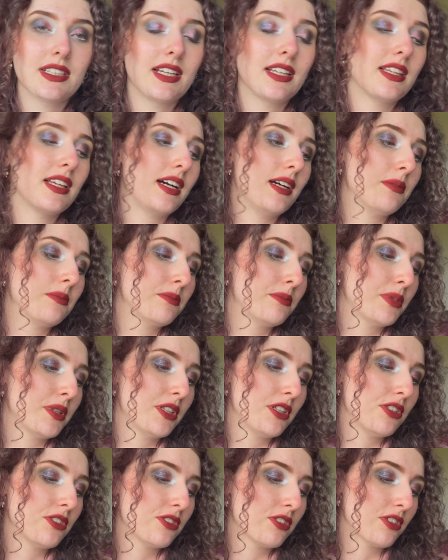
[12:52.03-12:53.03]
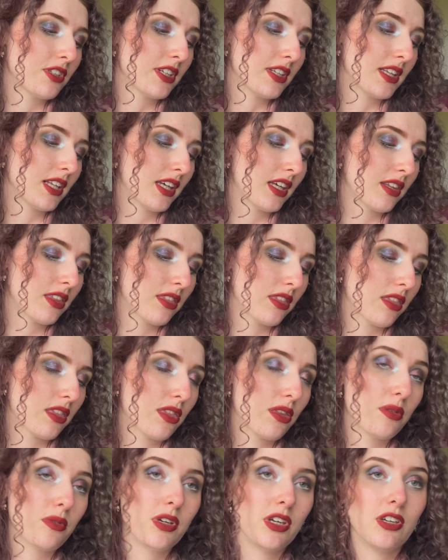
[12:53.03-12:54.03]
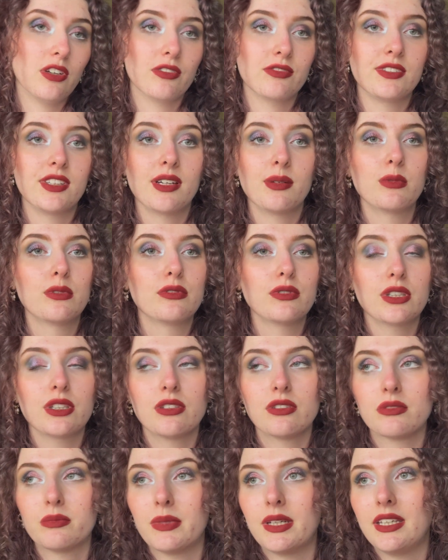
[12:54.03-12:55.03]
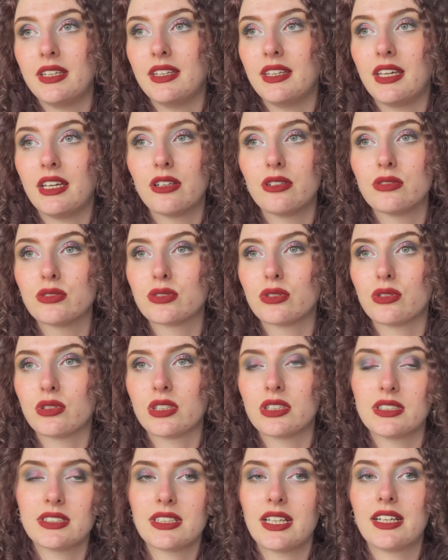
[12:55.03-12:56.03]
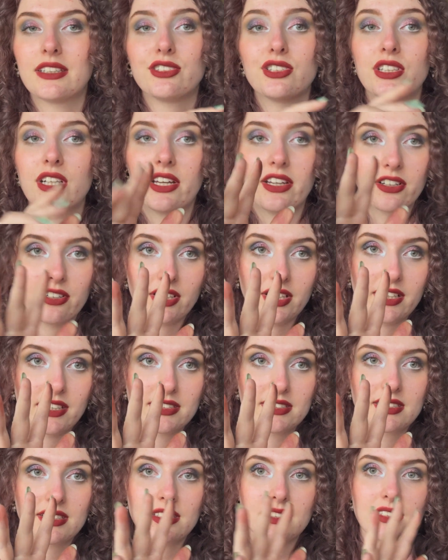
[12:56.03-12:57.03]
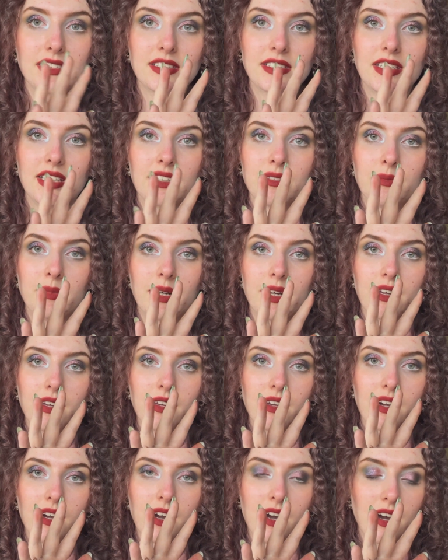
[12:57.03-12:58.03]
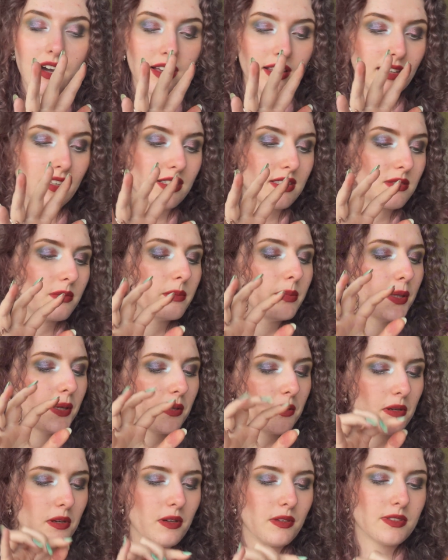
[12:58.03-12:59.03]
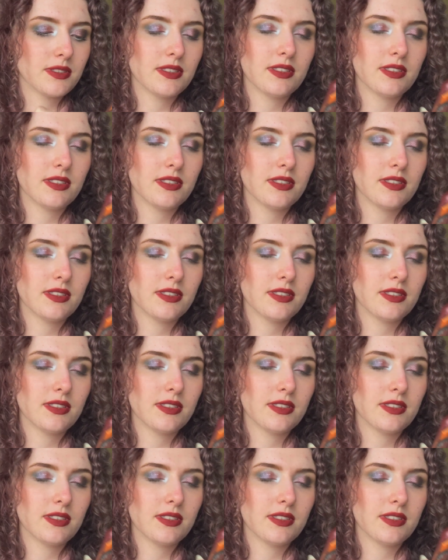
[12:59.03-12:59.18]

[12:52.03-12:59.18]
and I'm pretty sure that like 3 of them were on my nails or in other areas than my eyelids, because